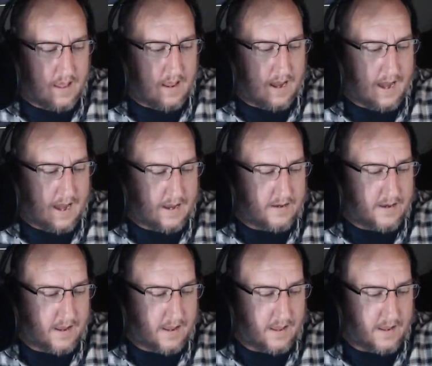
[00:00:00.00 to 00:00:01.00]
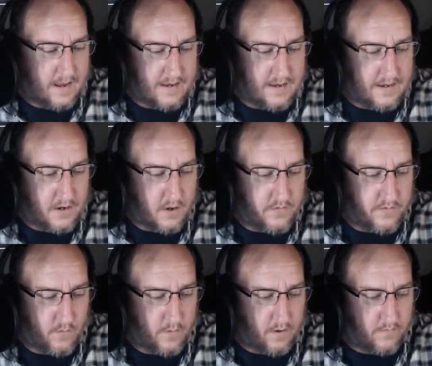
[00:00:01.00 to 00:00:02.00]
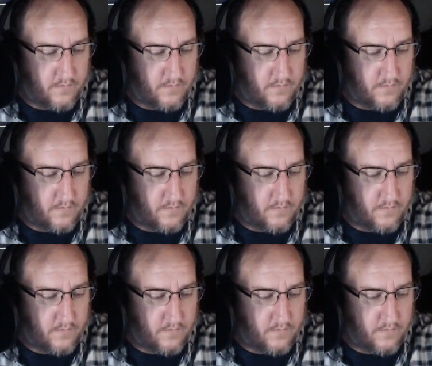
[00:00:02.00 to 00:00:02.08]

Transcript: And it didn't go so well.